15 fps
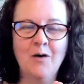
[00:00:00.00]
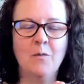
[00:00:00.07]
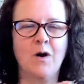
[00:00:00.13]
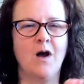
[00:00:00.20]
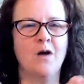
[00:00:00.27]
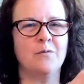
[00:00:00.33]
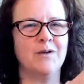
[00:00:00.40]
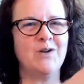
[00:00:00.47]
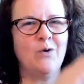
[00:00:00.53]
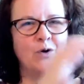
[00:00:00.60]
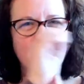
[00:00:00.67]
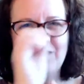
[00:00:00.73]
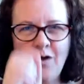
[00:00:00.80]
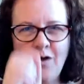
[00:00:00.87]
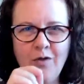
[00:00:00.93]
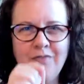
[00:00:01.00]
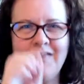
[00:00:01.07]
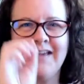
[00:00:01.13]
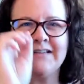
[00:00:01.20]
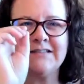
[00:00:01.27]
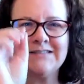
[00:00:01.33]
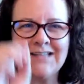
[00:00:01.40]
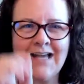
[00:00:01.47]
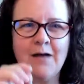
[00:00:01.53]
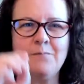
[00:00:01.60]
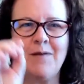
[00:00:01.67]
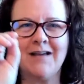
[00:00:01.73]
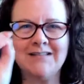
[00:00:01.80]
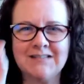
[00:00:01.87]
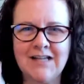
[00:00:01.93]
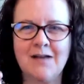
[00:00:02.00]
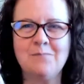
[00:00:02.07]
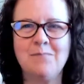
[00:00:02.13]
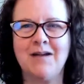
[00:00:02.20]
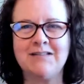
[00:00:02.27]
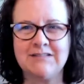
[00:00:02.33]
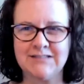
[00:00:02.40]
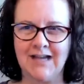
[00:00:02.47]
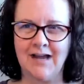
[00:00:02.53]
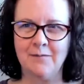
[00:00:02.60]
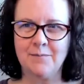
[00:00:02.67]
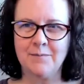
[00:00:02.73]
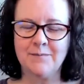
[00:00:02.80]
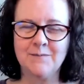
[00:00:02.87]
where I'll record the whole thing step by step by step.